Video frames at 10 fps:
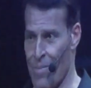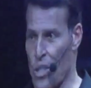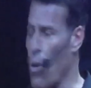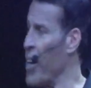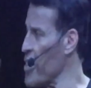
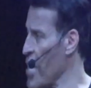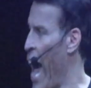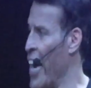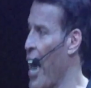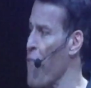So I
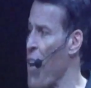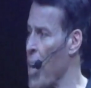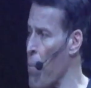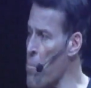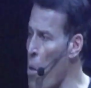decided I find
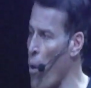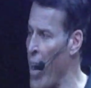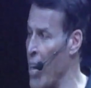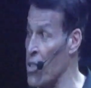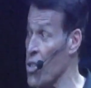out more
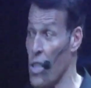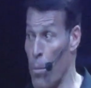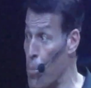answers in a